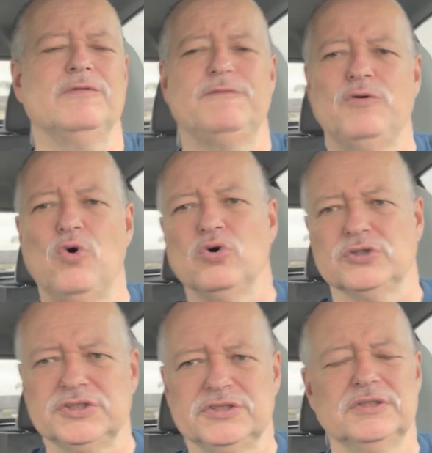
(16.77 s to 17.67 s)

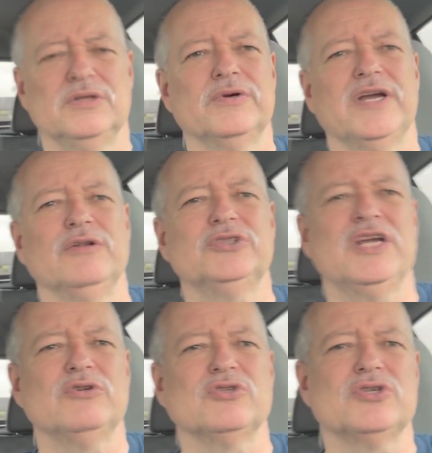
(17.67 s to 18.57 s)
force. Okay, I
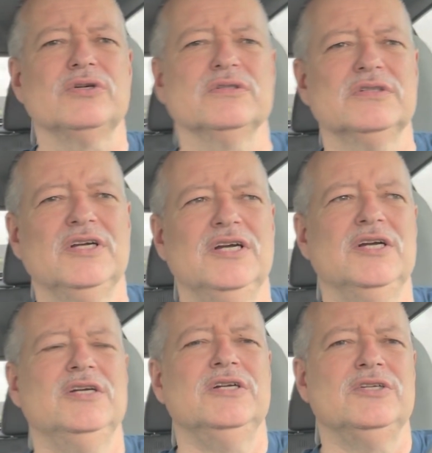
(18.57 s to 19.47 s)
understand there's
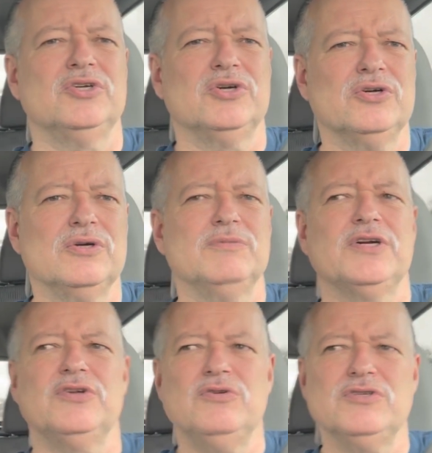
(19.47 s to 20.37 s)
certain terms
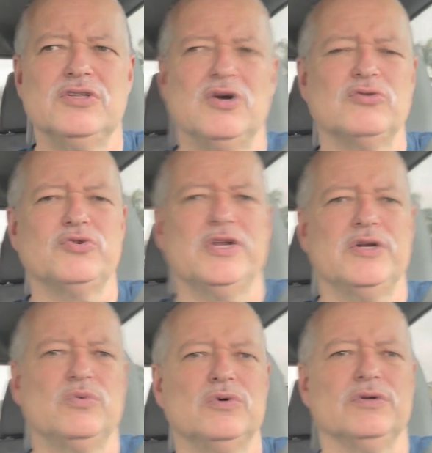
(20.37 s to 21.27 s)
that are used in the dog
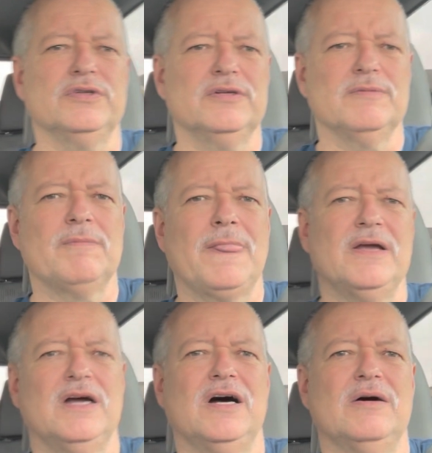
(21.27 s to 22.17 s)
training world
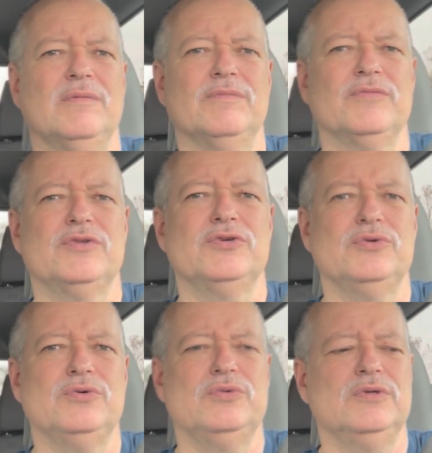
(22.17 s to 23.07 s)

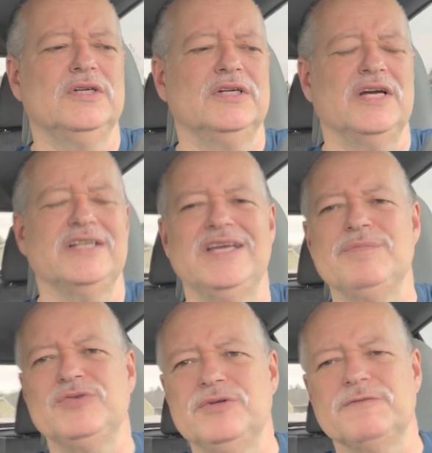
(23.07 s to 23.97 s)
to
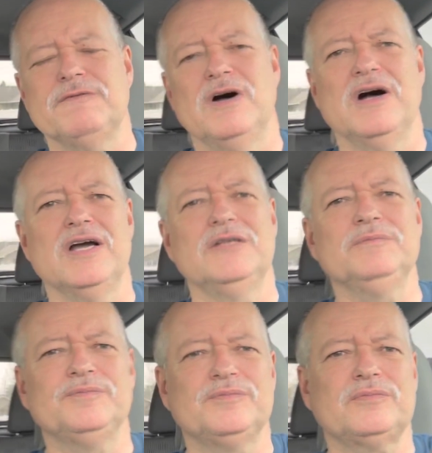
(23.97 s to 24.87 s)
attempt to define
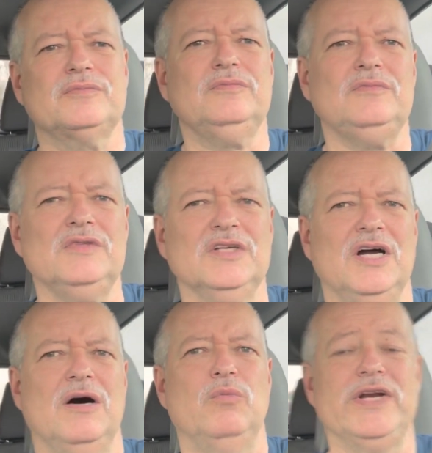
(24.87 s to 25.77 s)

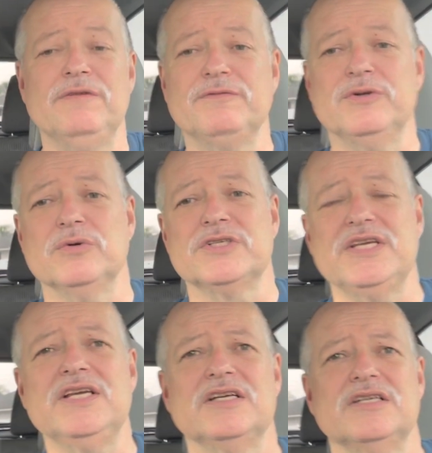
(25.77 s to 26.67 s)
what influence
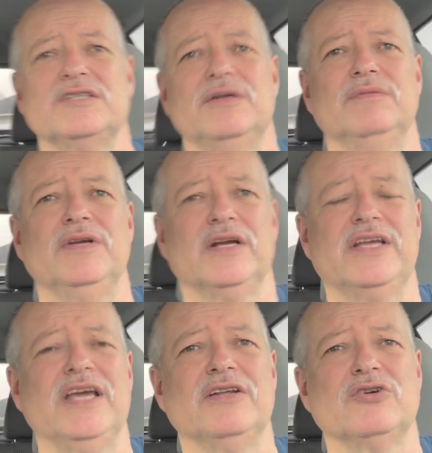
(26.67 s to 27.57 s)
is. And
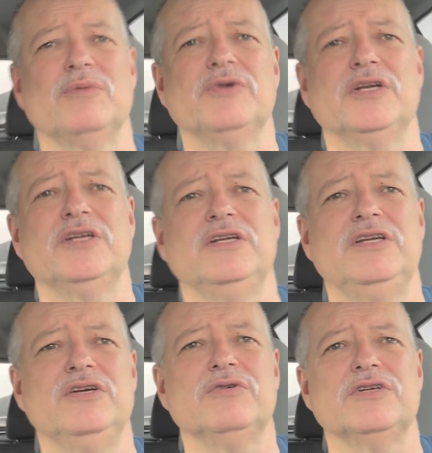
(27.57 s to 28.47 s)
again, a term you're going to
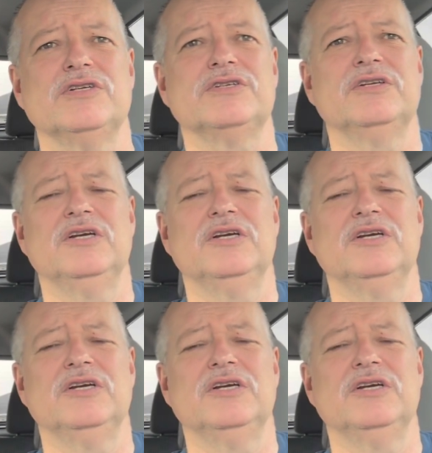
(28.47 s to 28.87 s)
hear is